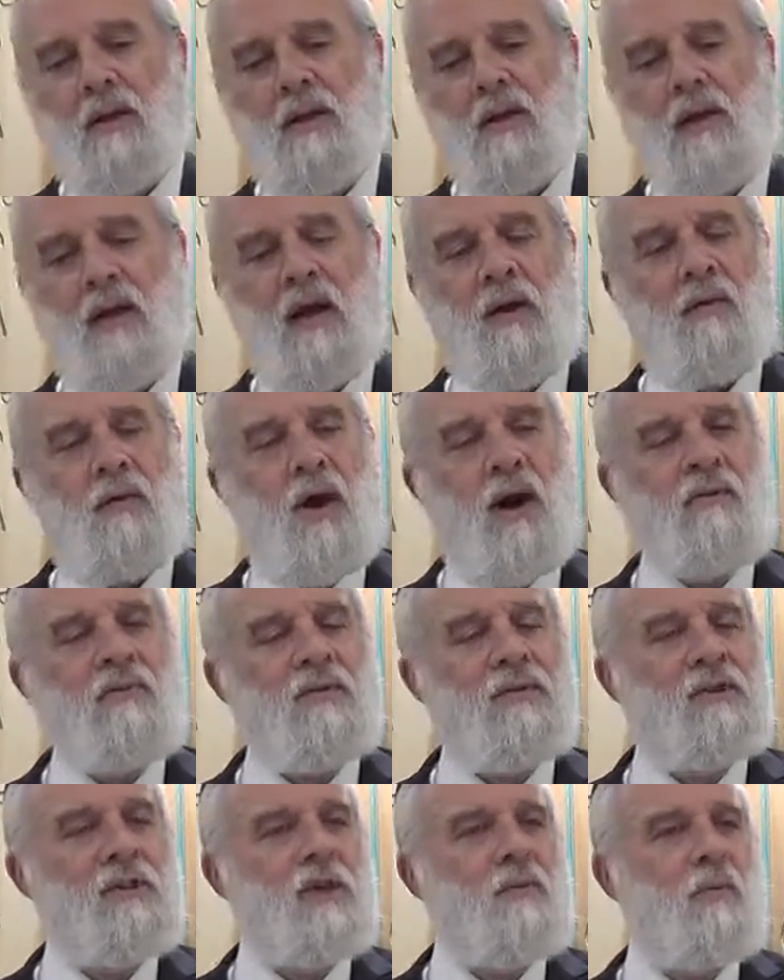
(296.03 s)
Now,
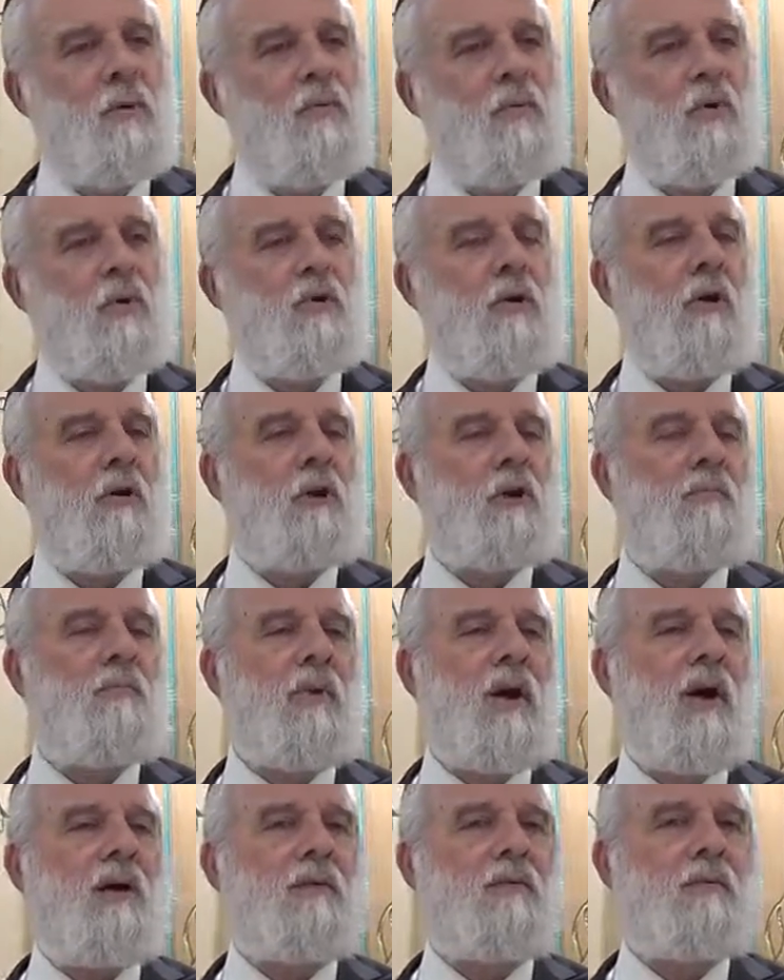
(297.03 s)
obviously, when we're talking
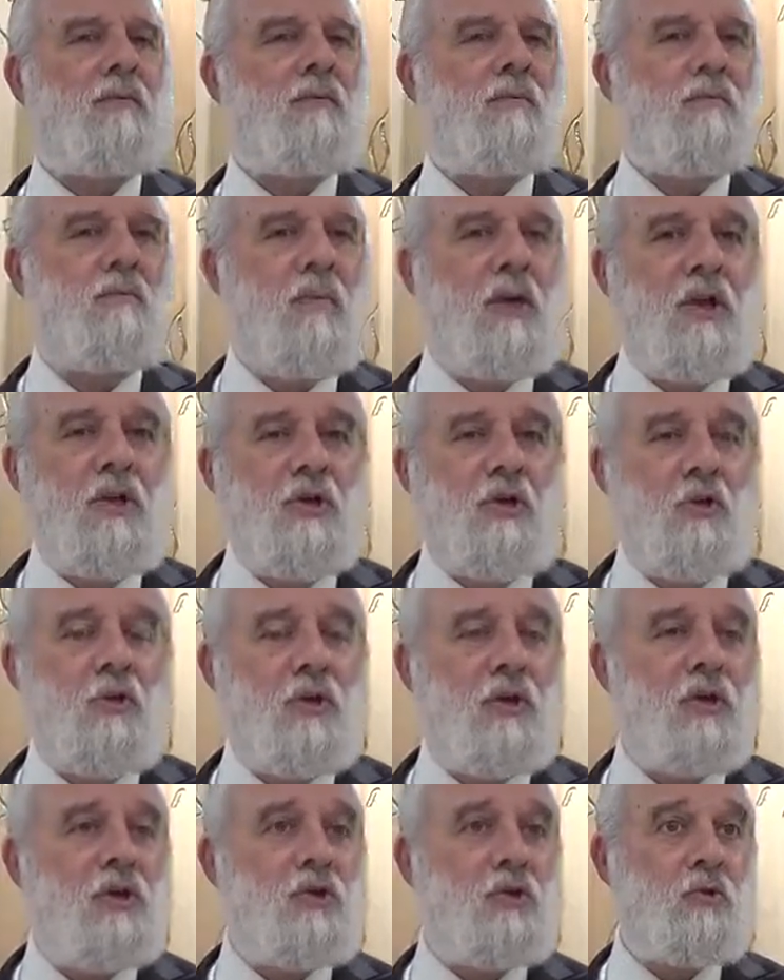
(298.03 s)
about major
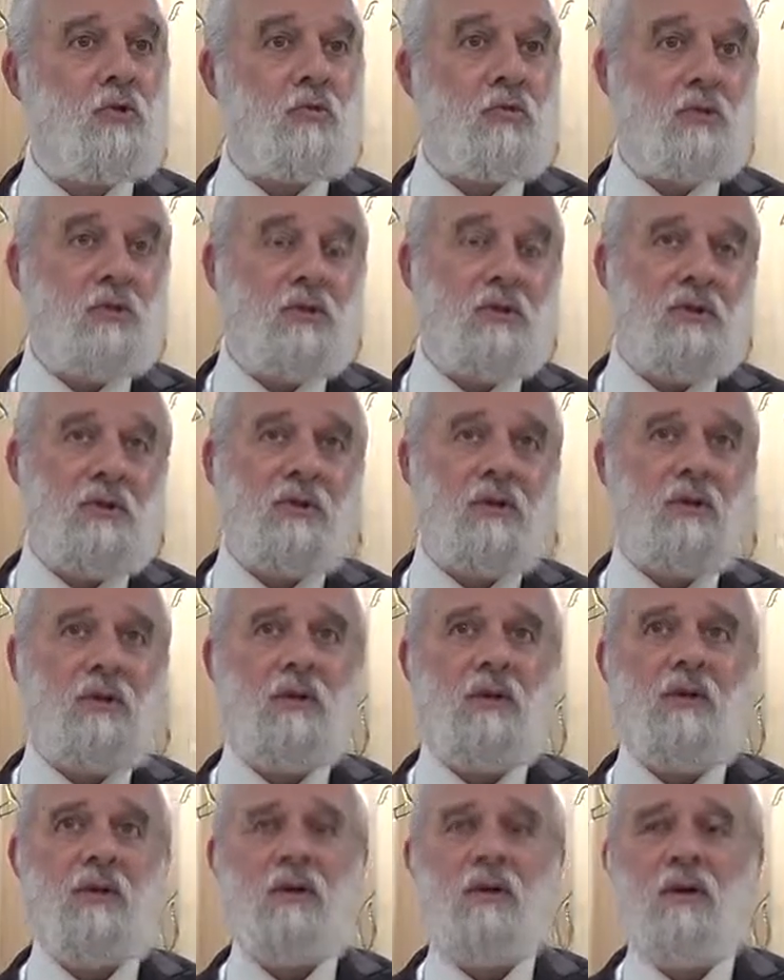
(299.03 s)
issues
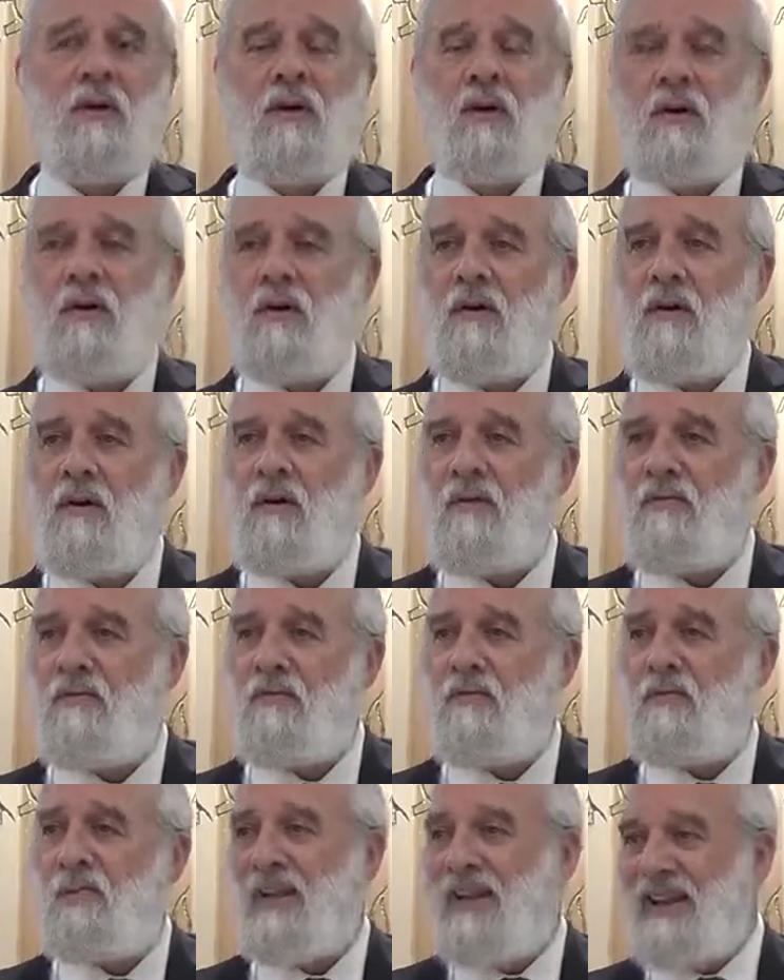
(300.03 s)

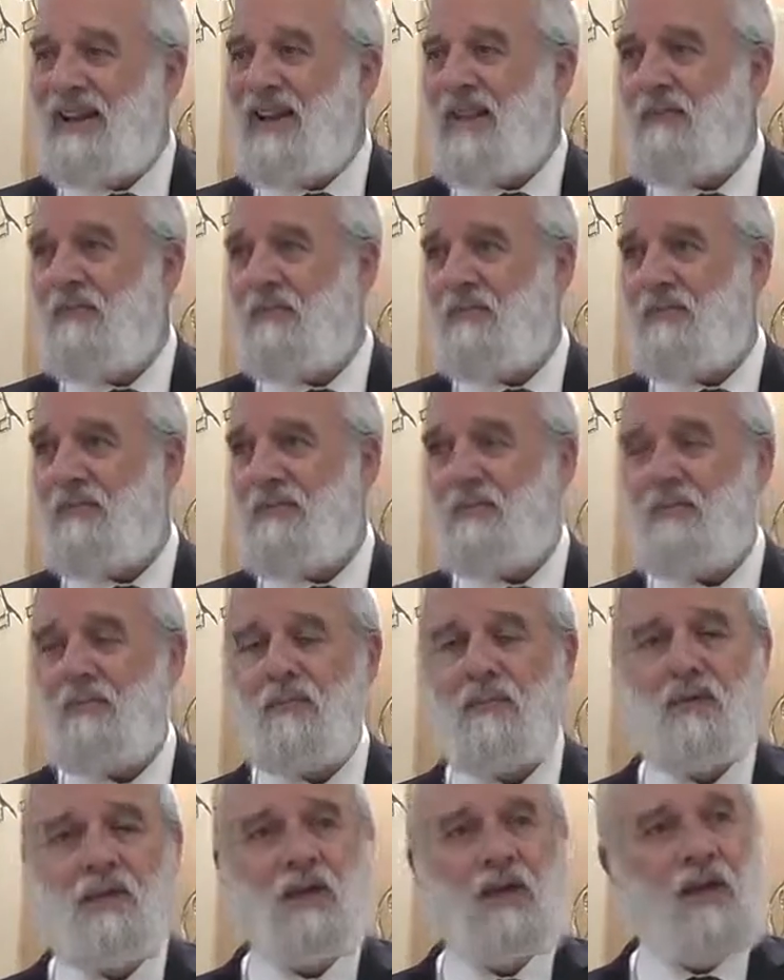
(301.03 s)
belief
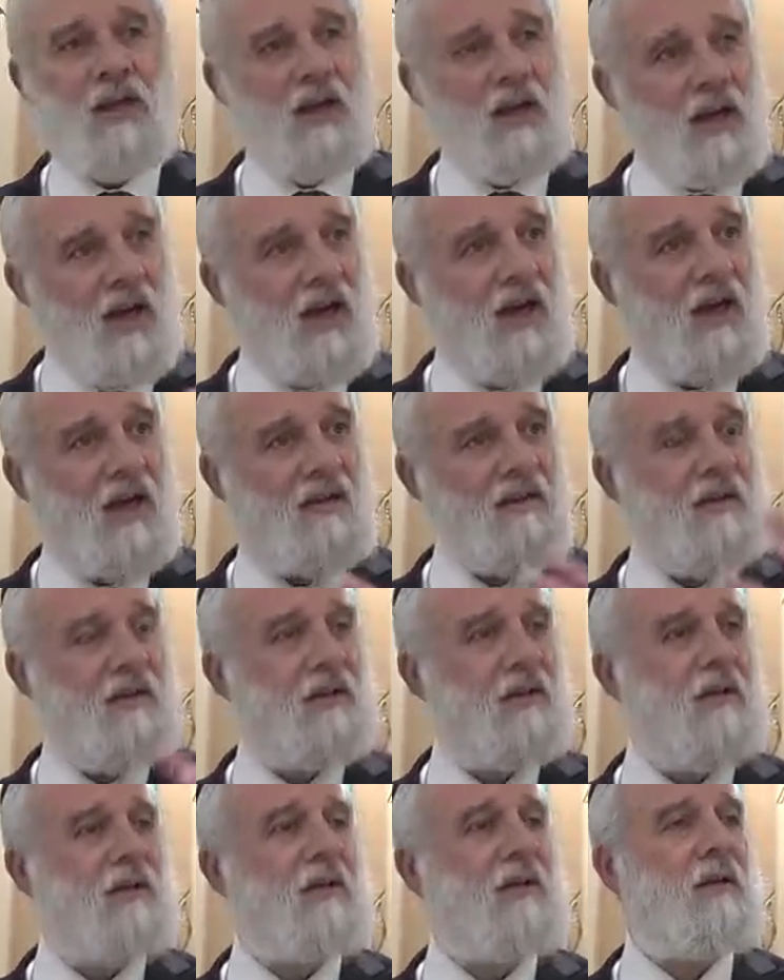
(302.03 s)
in God
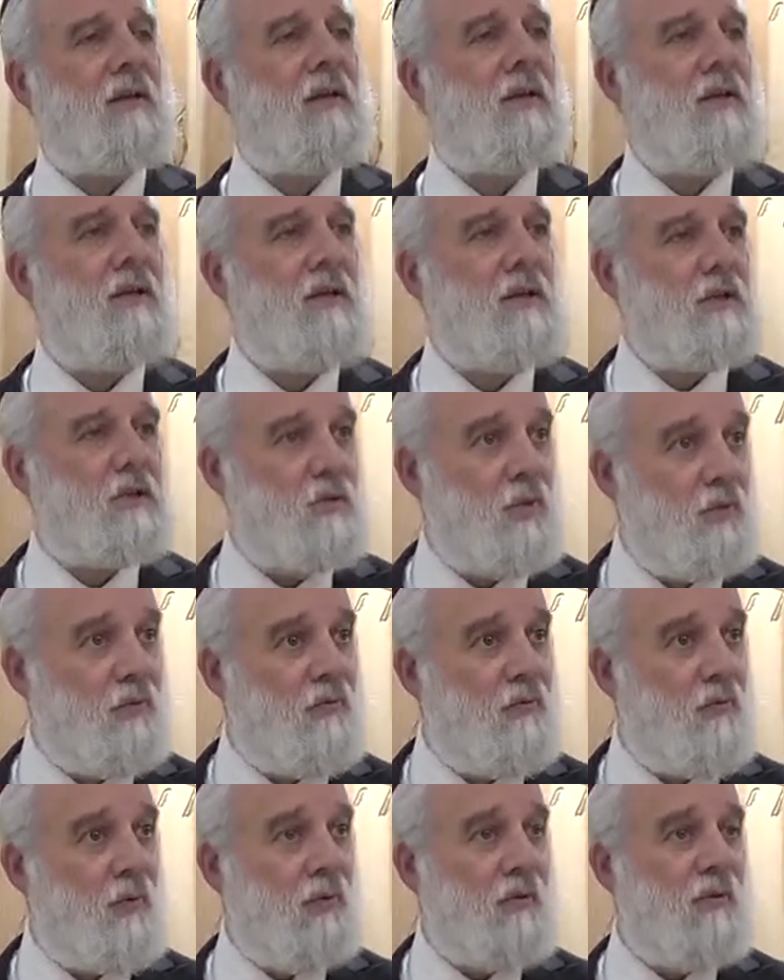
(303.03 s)
and so
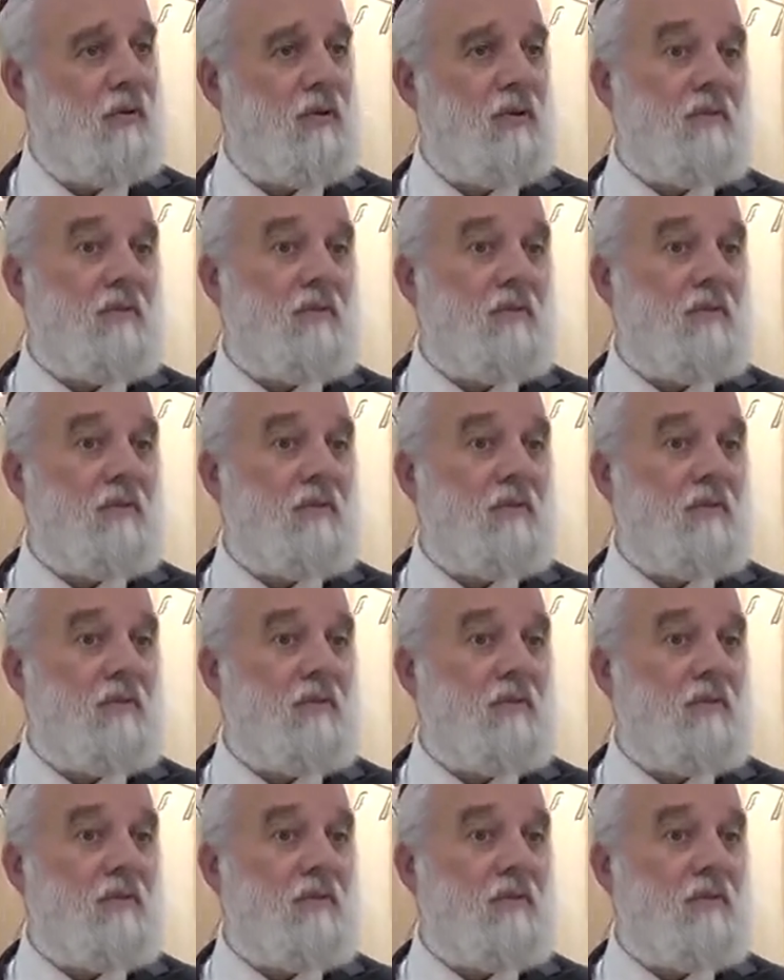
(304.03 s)
forth,